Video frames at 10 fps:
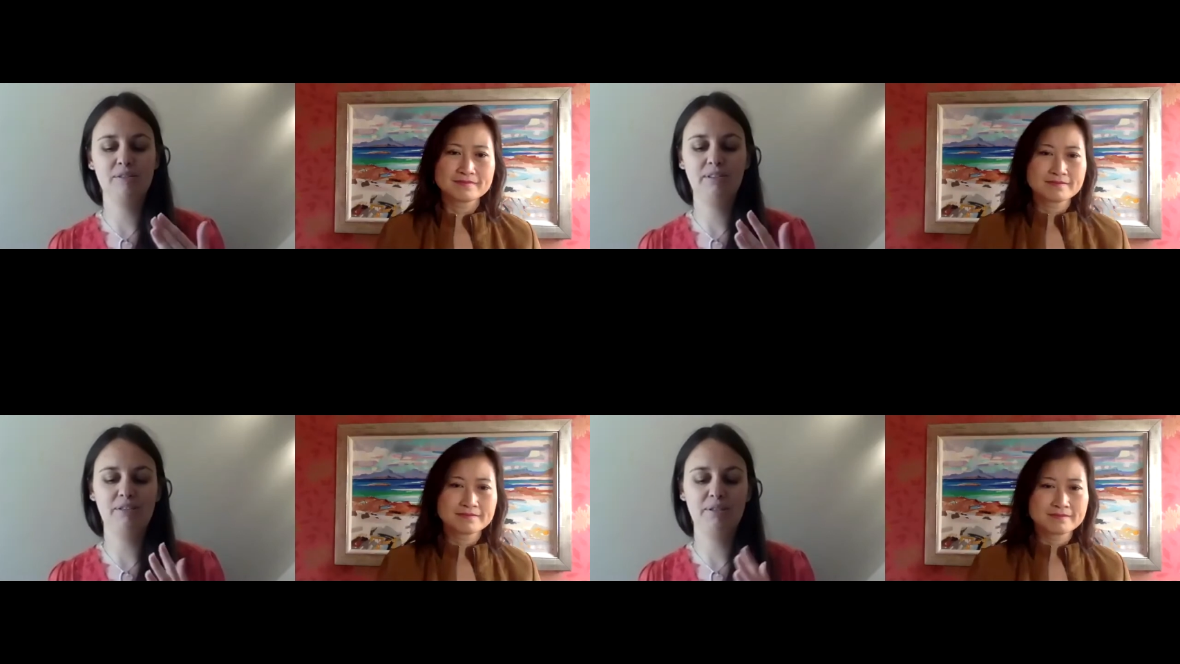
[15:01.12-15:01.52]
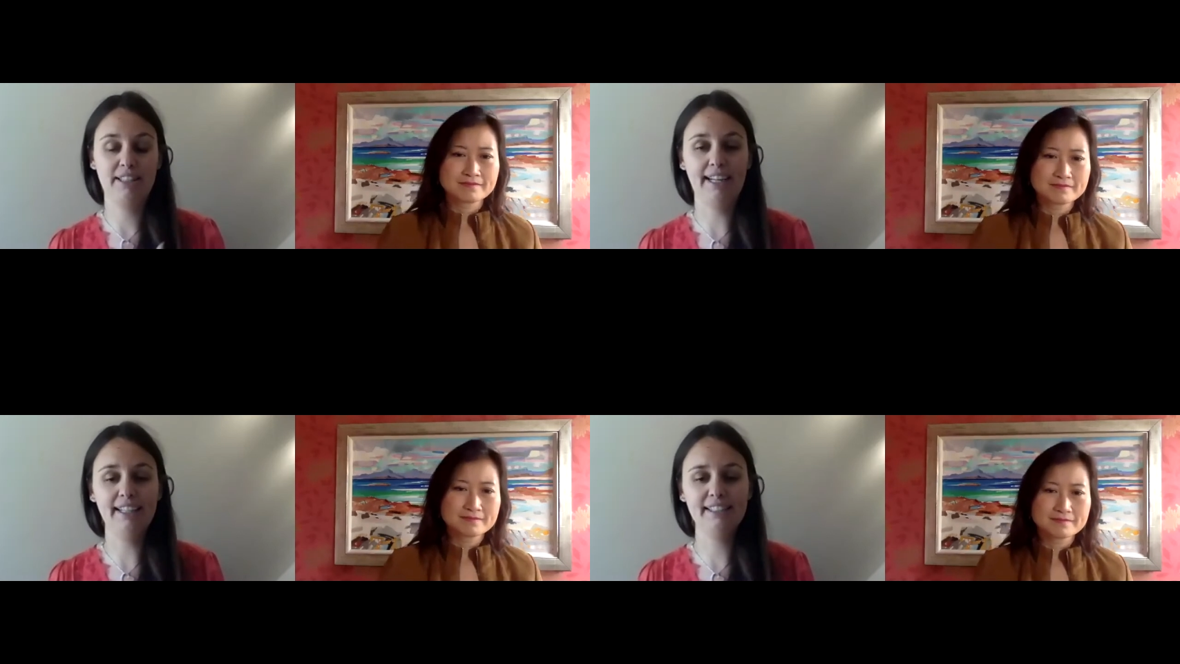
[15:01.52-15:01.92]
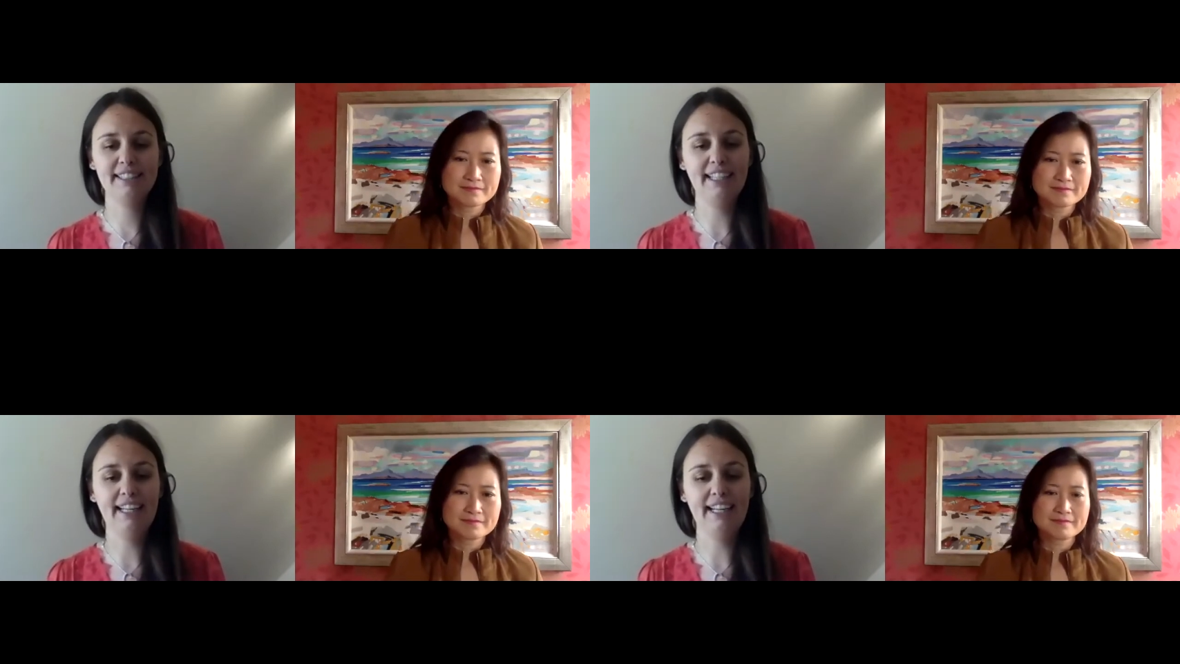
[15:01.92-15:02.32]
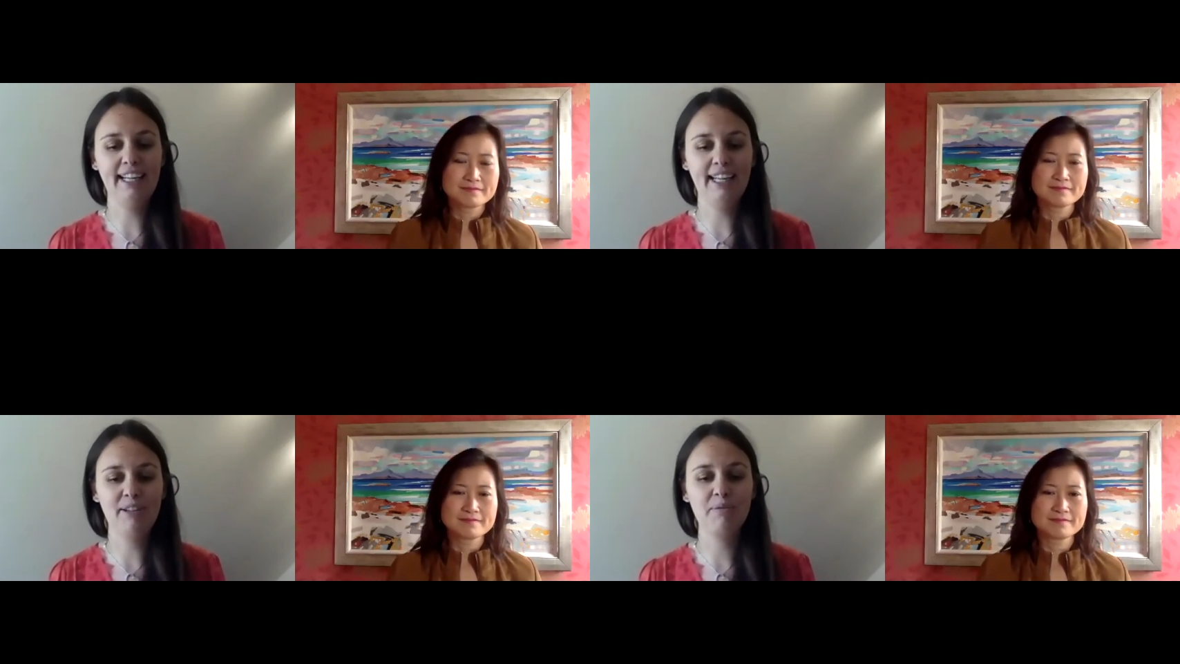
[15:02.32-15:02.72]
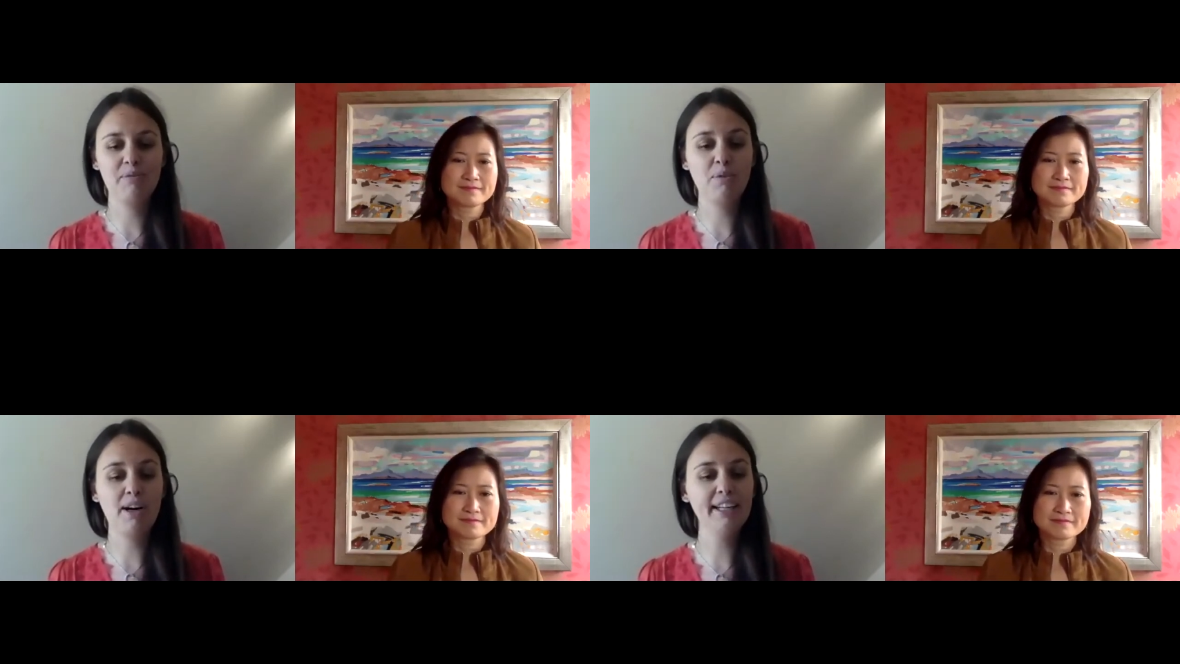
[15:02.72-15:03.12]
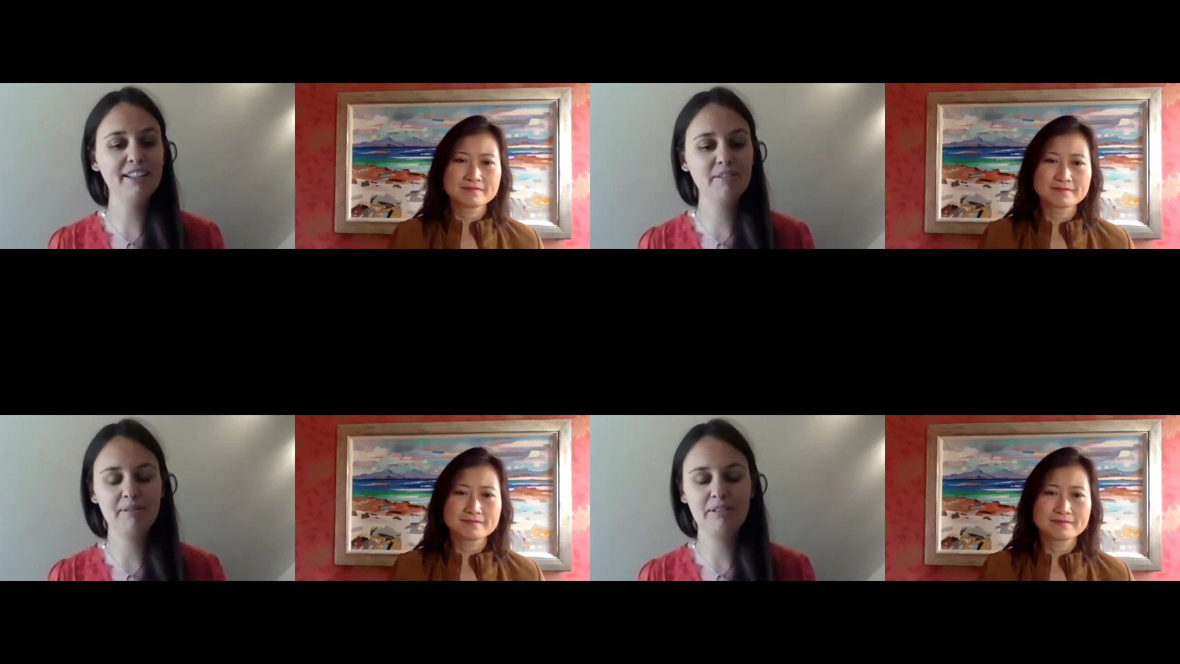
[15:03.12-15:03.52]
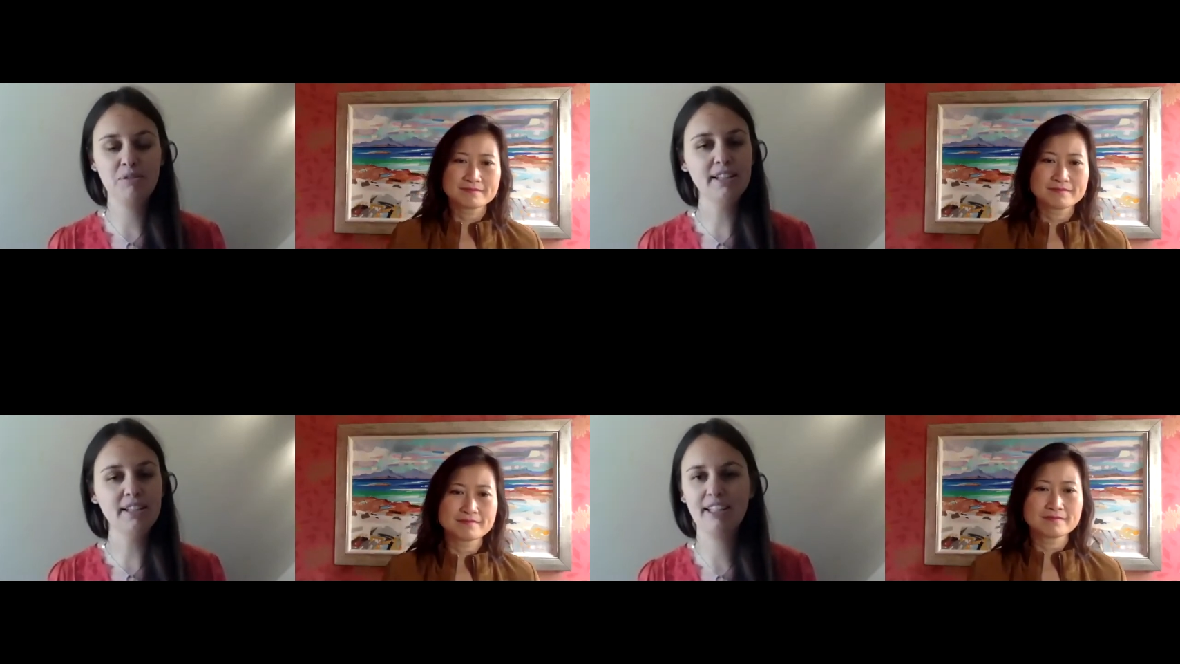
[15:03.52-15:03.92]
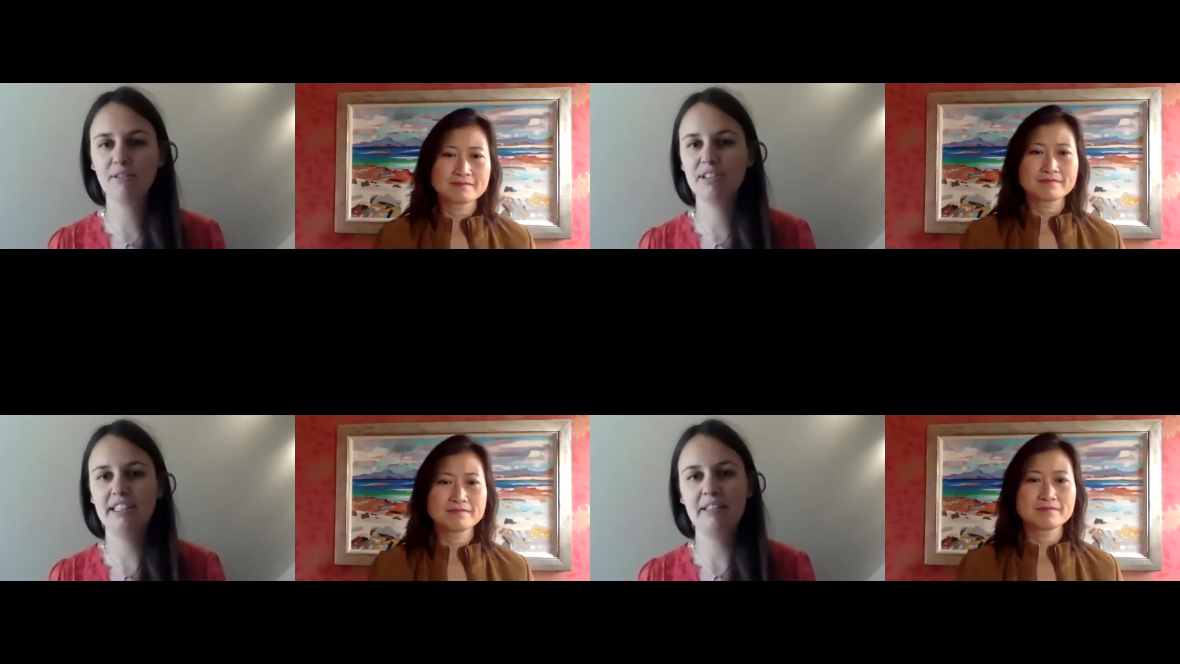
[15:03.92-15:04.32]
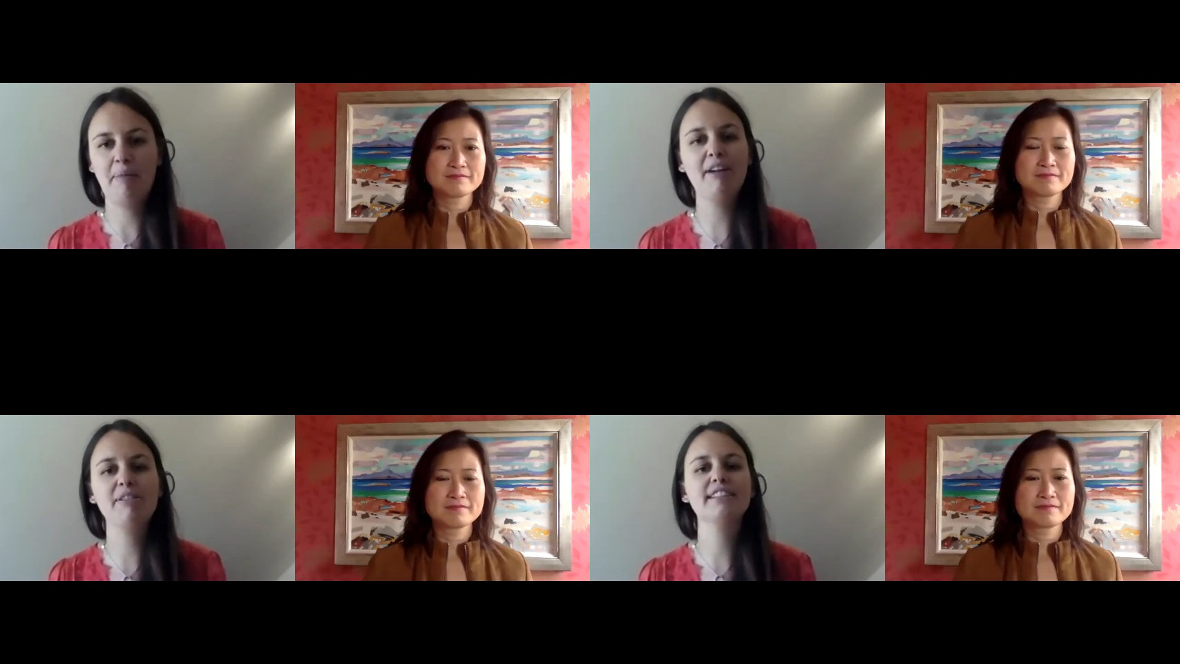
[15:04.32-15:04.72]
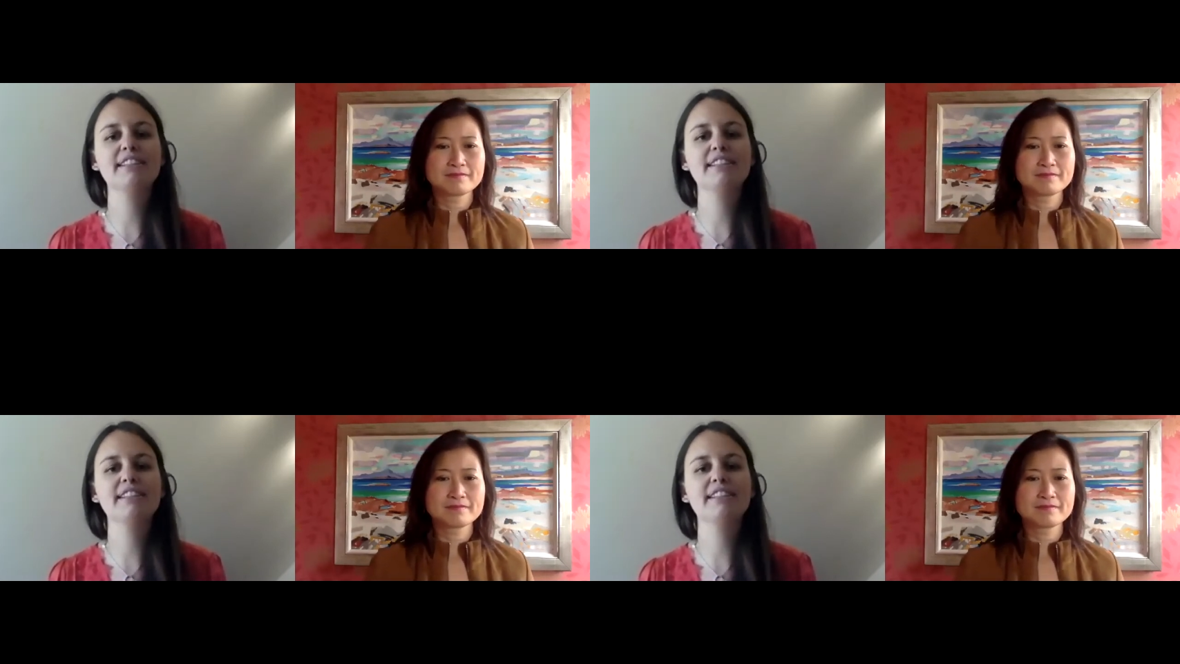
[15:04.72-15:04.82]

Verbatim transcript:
Speaker 1: with that. And one once I was in Paris,